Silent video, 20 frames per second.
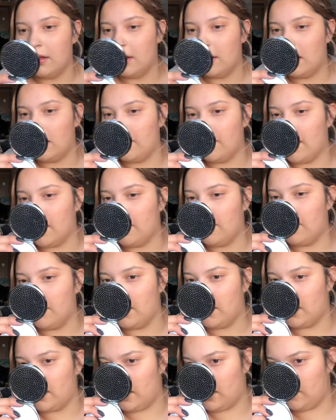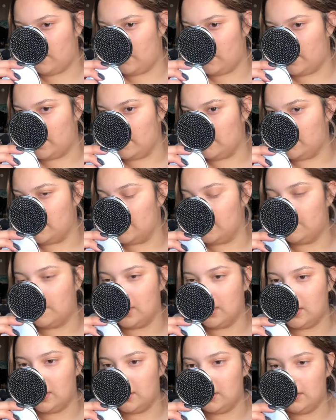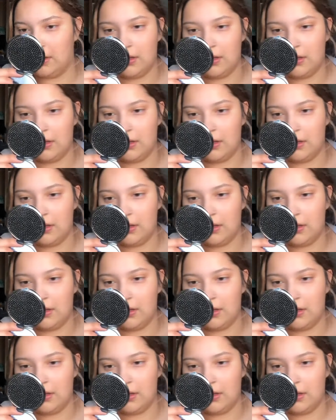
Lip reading: of how thick I want them to be.